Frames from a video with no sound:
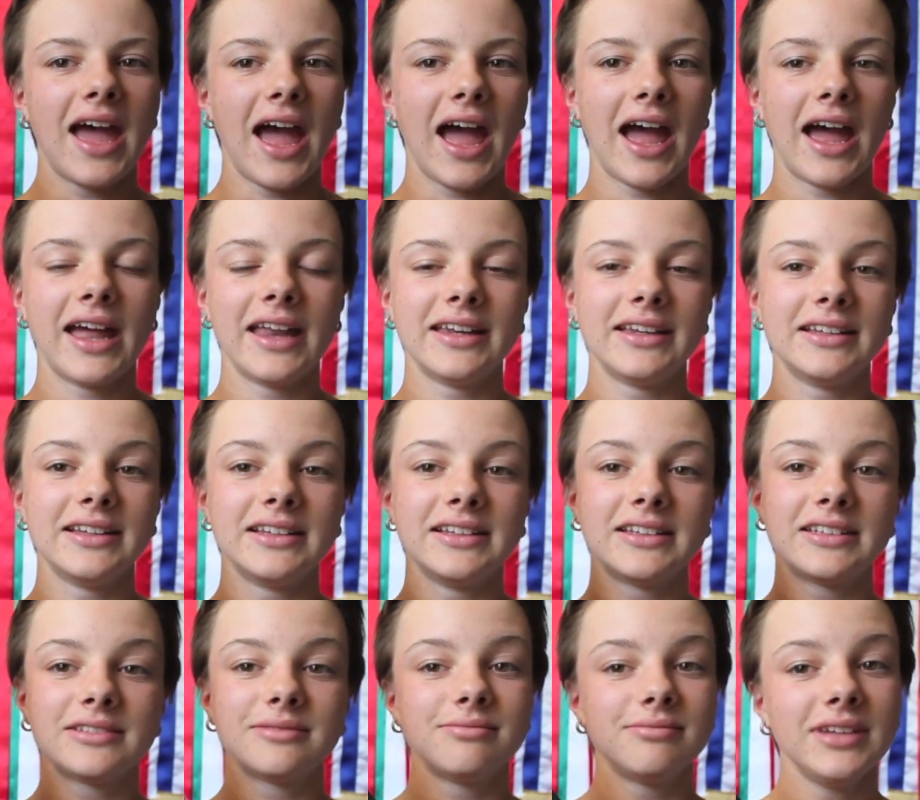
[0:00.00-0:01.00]

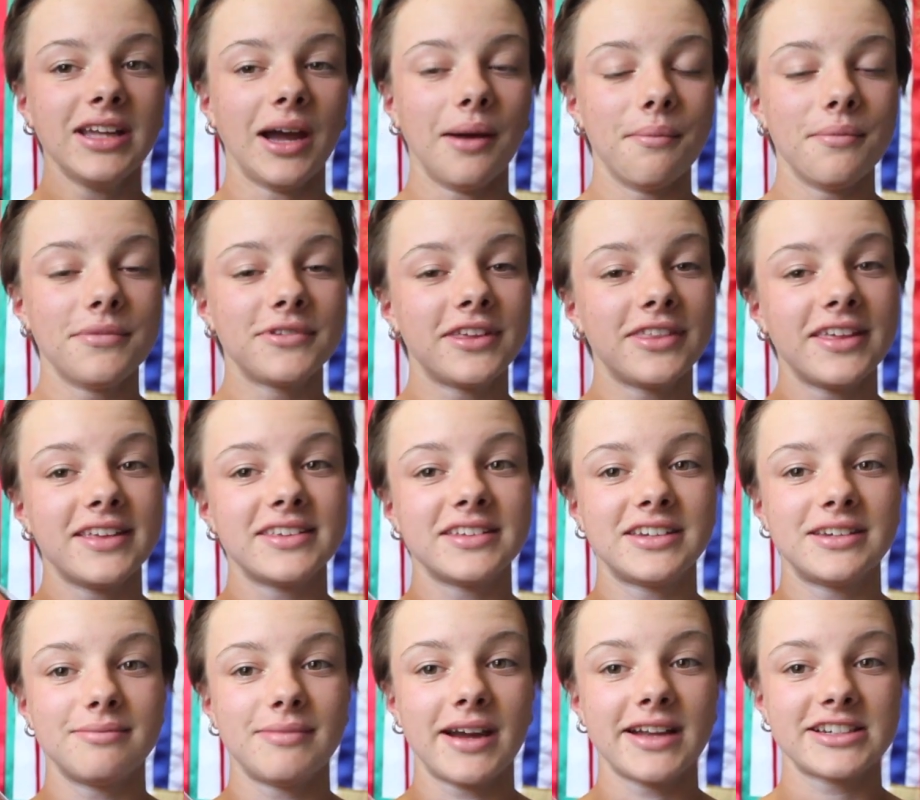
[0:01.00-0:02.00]
and yeah, so these are
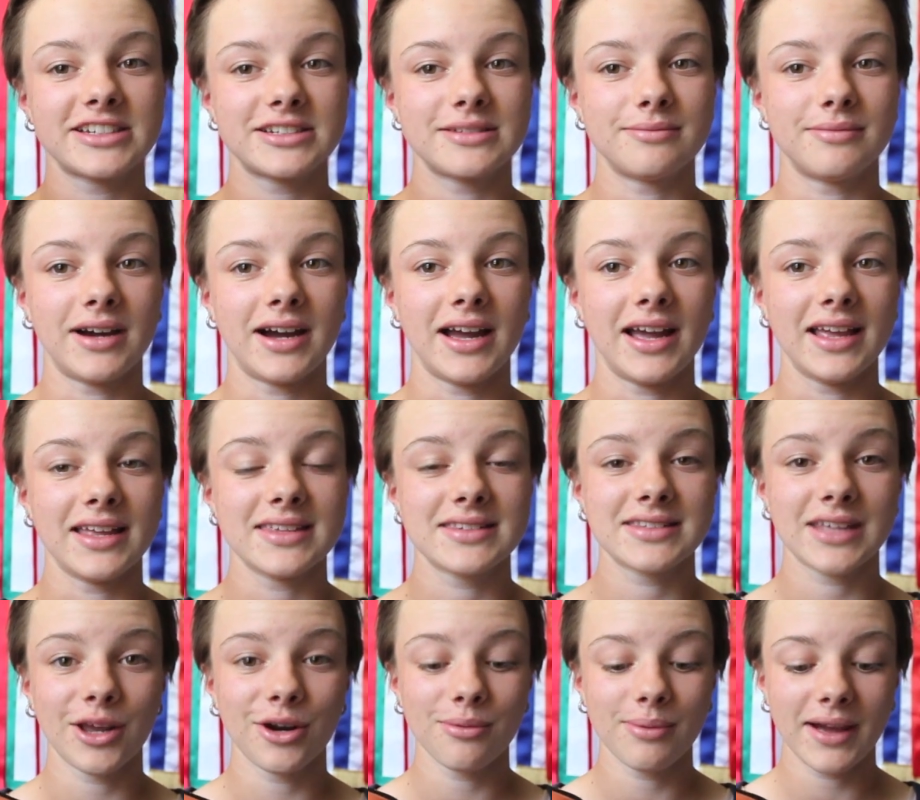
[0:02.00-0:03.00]
to match my
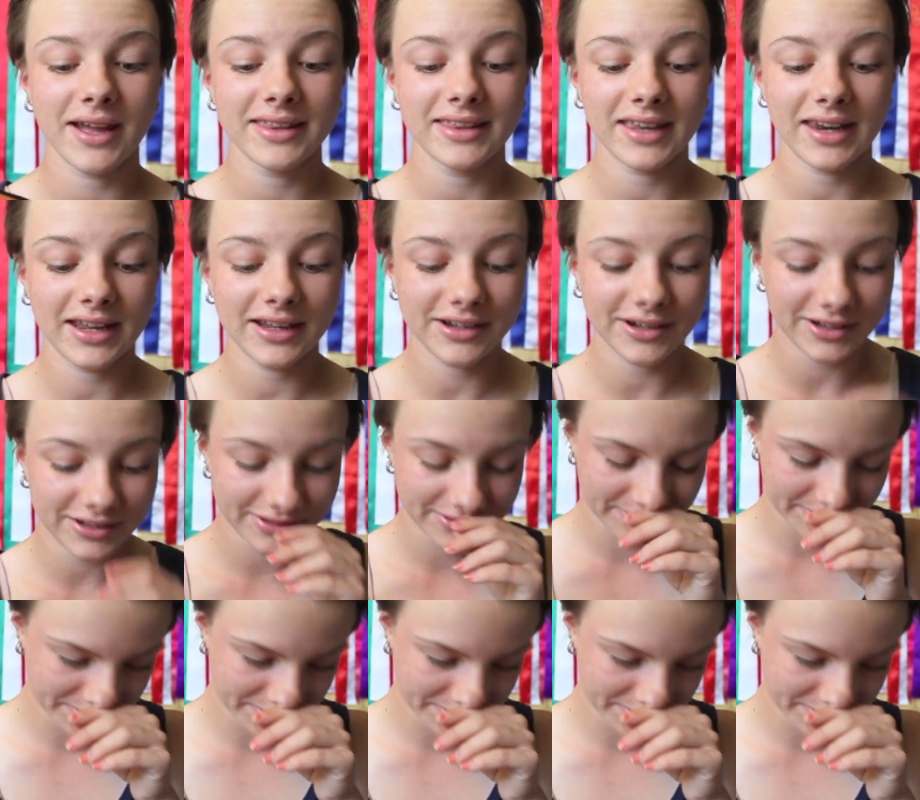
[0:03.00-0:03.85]
saddle pad that I got.